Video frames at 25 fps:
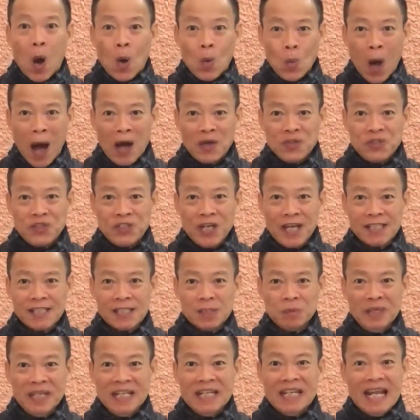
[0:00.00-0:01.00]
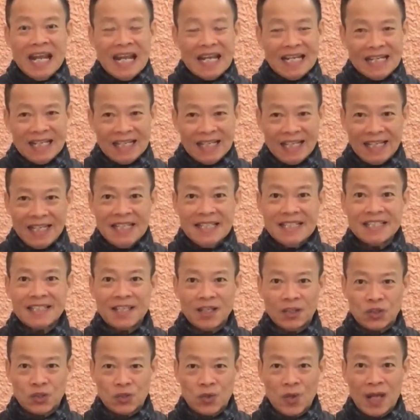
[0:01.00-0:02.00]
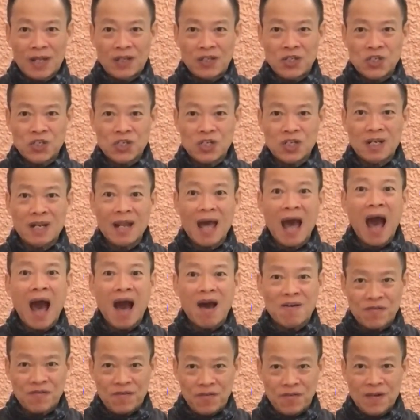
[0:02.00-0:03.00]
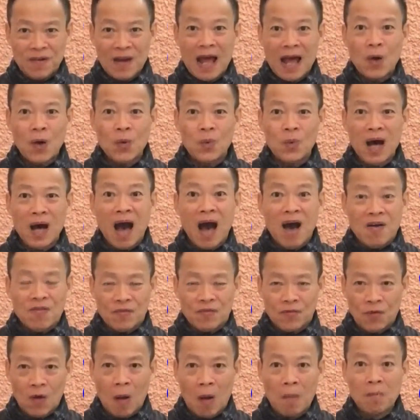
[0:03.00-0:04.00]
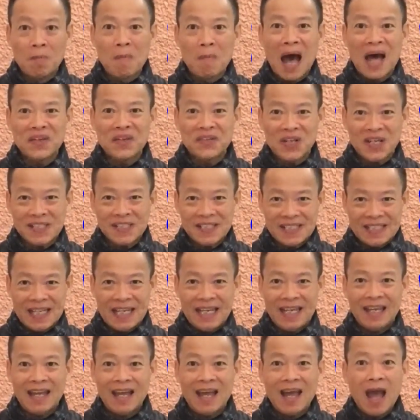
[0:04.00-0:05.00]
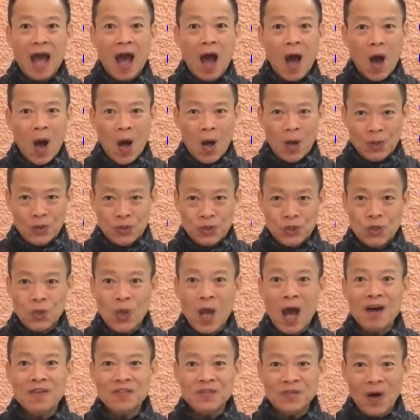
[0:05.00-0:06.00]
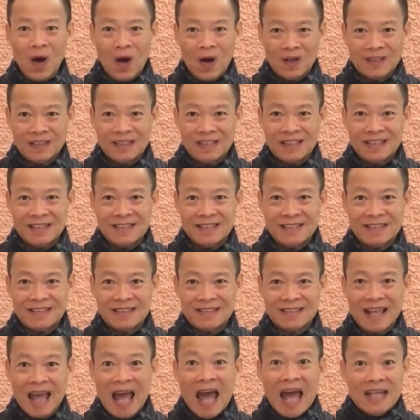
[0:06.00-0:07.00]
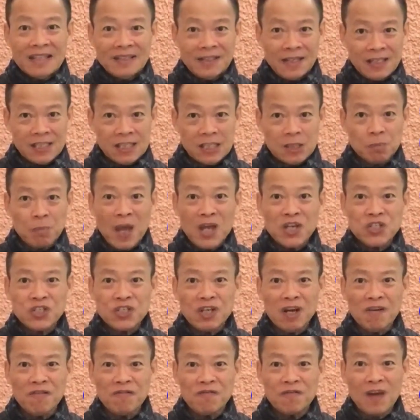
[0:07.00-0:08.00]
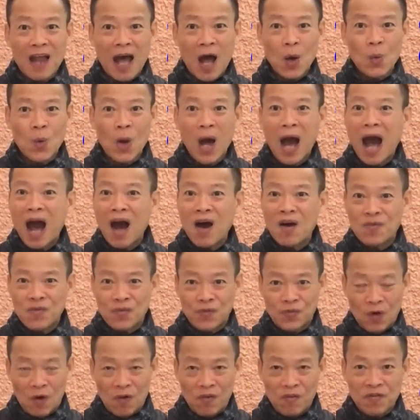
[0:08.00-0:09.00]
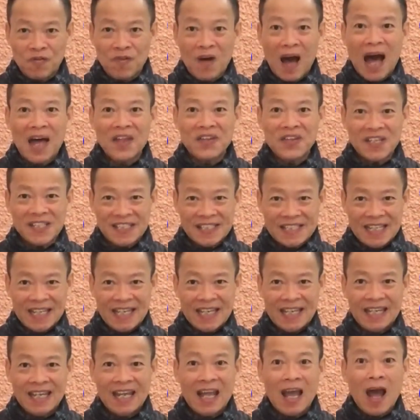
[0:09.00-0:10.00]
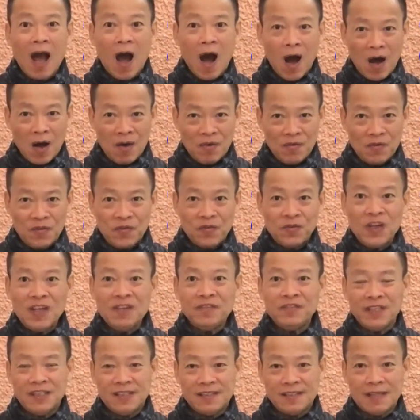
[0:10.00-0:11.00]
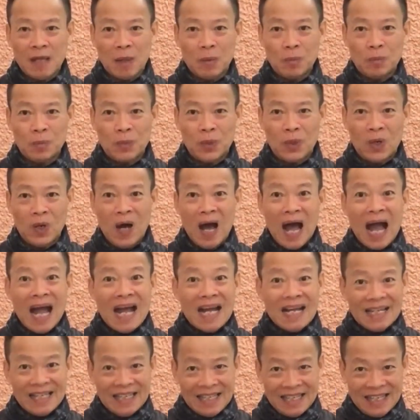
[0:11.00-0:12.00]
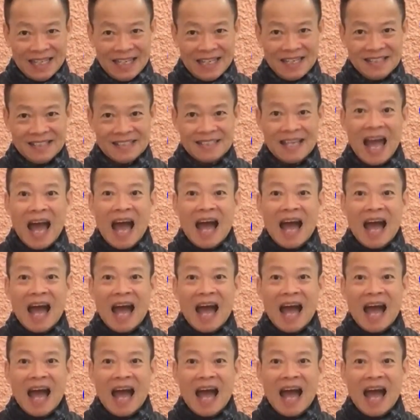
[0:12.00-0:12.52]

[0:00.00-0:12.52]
While jasmine is the traditional flower for Mother's Day on 12 August the special flower for Father's Day on 5th December is